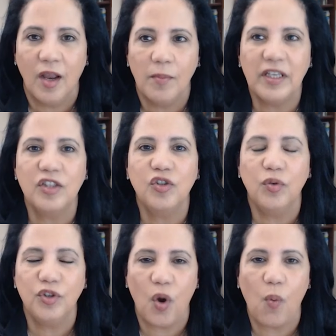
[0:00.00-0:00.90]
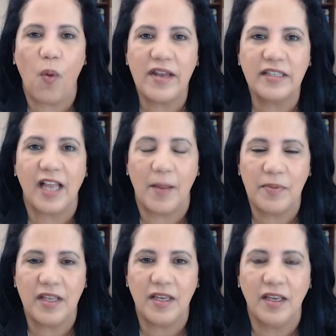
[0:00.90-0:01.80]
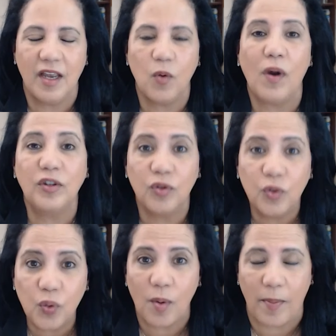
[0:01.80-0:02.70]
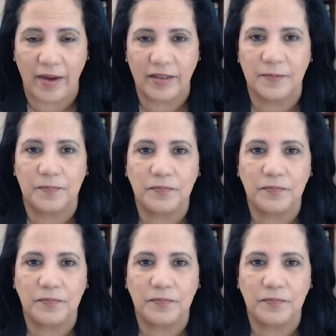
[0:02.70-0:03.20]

because you will know what is happening and what to do about it